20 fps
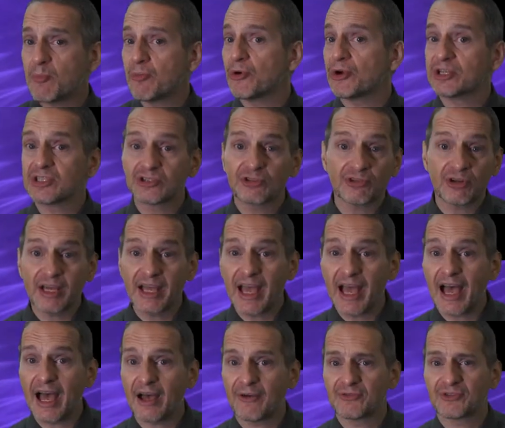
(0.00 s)
points should I
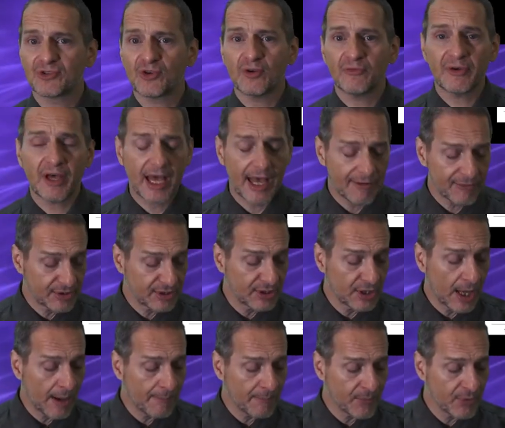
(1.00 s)
have? So if I have a
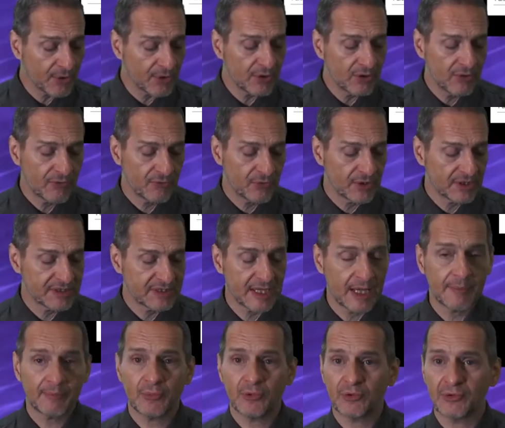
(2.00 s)
number, for
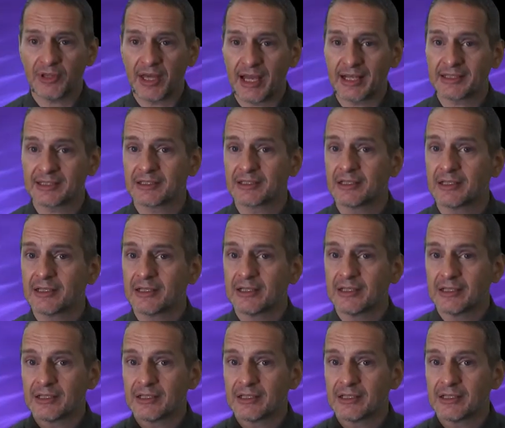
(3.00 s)
example, that's